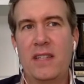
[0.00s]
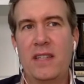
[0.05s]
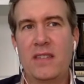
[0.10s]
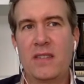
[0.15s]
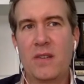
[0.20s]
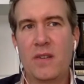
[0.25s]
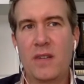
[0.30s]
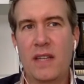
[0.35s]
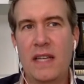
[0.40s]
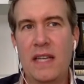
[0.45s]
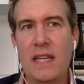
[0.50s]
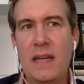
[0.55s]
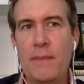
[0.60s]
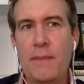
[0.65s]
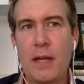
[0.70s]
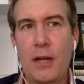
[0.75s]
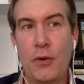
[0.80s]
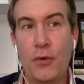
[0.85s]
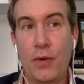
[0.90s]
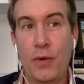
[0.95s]
And so it can
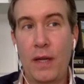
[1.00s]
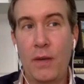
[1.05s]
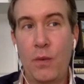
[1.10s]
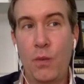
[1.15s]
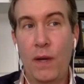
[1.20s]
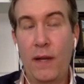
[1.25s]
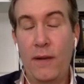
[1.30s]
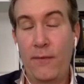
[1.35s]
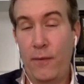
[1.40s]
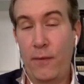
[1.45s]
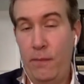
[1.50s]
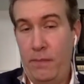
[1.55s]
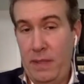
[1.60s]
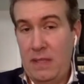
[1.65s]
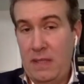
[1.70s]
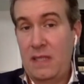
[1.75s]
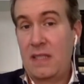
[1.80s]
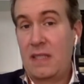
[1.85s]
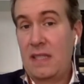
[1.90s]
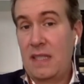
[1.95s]
be a great way for
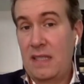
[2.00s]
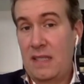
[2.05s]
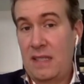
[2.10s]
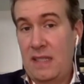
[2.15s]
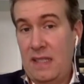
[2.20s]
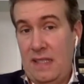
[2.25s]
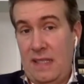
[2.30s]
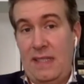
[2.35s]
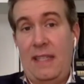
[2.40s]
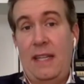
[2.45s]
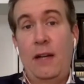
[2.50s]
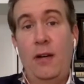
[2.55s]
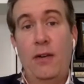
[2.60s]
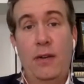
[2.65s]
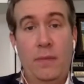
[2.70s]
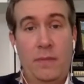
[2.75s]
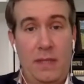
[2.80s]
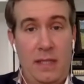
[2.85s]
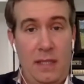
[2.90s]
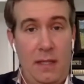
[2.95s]
businesses to scale
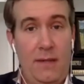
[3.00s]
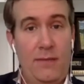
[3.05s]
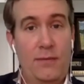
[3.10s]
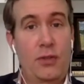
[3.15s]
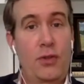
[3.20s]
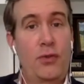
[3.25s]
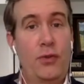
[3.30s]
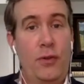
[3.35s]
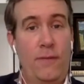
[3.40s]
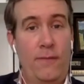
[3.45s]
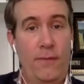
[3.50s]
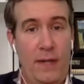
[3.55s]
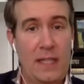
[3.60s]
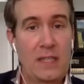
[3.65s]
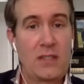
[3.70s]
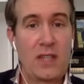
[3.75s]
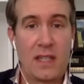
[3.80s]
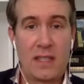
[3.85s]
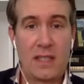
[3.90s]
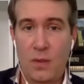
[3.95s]
themselves through
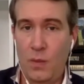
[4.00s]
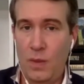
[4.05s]
franchising.